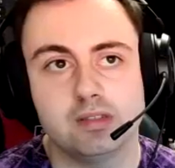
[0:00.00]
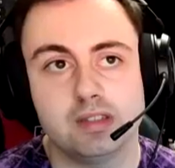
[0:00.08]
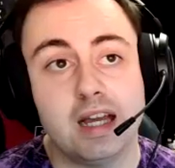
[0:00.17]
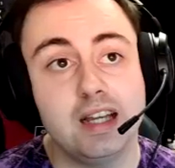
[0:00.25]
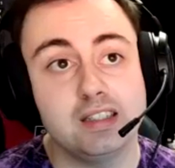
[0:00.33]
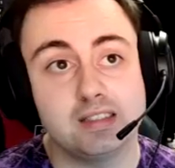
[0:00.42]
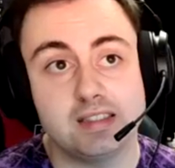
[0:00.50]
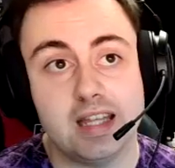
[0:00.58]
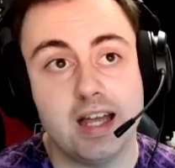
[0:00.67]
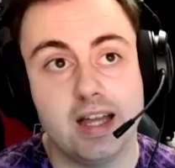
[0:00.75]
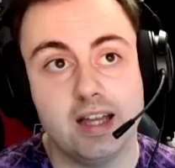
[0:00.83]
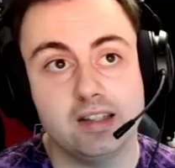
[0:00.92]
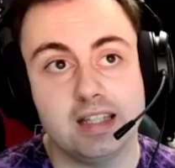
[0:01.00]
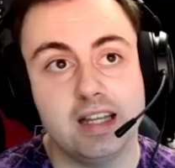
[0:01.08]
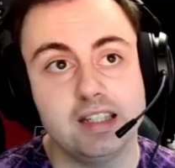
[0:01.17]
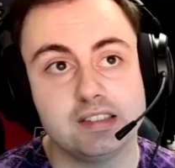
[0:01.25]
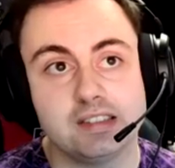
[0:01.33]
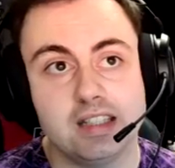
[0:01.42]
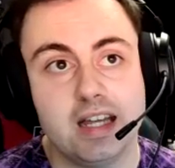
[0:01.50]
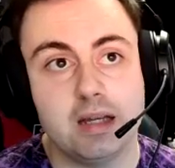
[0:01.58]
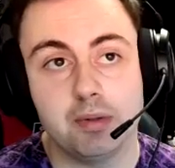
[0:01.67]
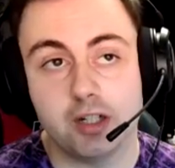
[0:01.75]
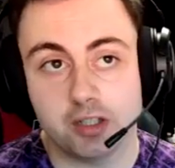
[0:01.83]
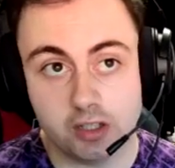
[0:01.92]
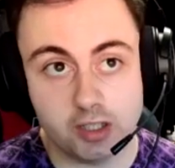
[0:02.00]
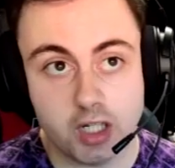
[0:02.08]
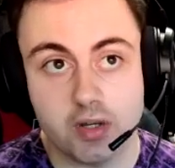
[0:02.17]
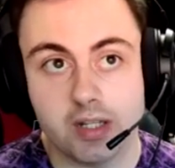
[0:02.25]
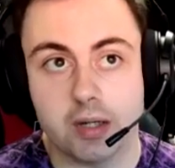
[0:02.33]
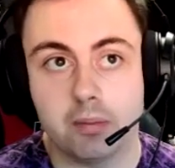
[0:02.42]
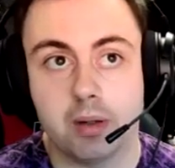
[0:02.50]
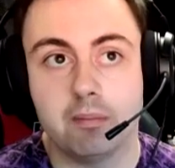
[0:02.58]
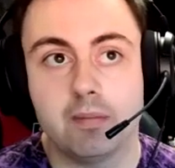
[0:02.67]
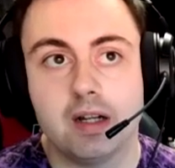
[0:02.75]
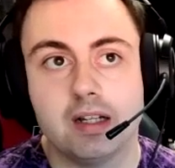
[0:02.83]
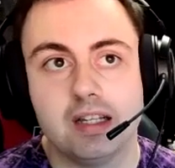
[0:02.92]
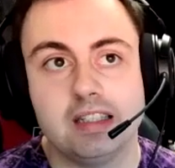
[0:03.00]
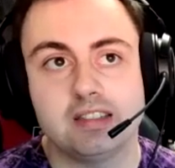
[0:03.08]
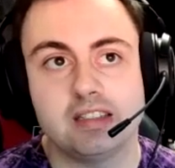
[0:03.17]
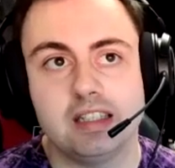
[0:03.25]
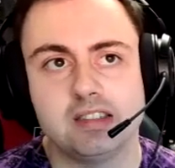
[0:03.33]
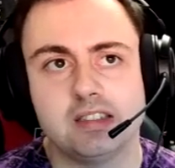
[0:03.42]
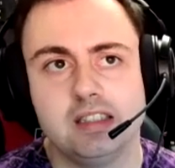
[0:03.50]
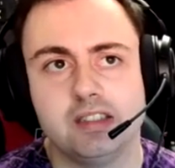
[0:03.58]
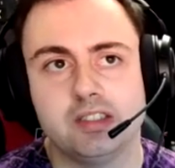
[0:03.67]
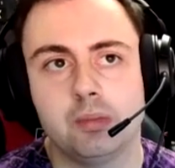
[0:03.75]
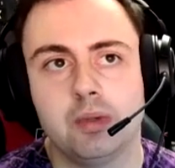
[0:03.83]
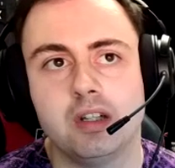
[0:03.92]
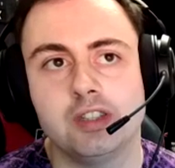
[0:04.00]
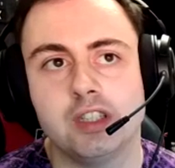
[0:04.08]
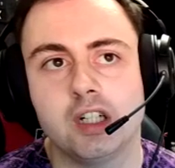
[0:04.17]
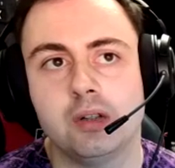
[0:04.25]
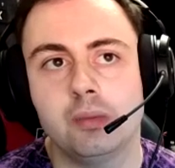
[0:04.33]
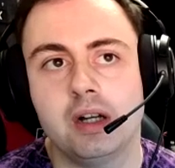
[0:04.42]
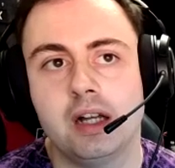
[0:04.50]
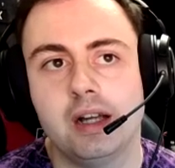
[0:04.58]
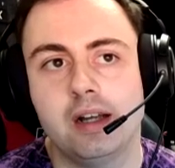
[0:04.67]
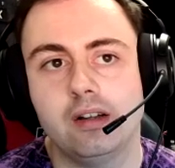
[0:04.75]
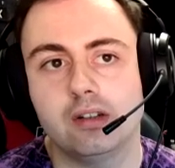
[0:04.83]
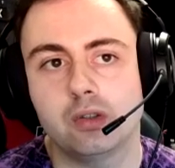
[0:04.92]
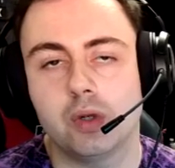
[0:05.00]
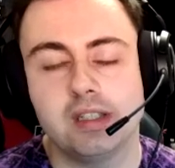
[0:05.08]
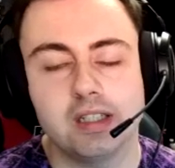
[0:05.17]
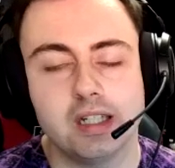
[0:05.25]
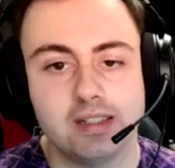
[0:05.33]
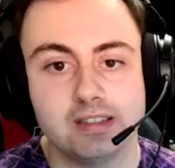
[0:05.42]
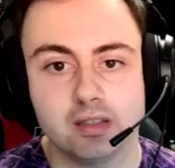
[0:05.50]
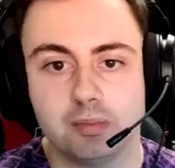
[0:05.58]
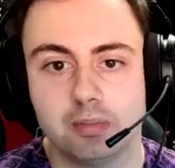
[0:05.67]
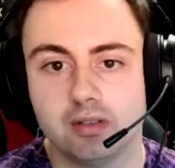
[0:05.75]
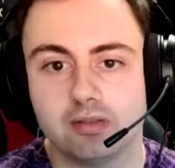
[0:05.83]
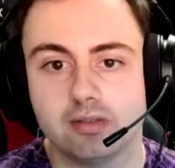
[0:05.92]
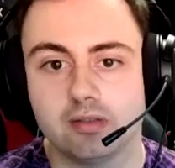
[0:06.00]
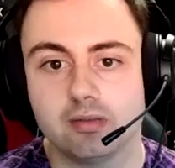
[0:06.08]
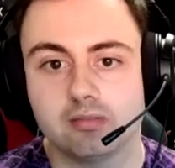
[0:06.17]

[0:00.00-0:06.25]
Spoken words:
That is there, but I couldn't go in that one It's the one, you know, where Queen Elizabeth,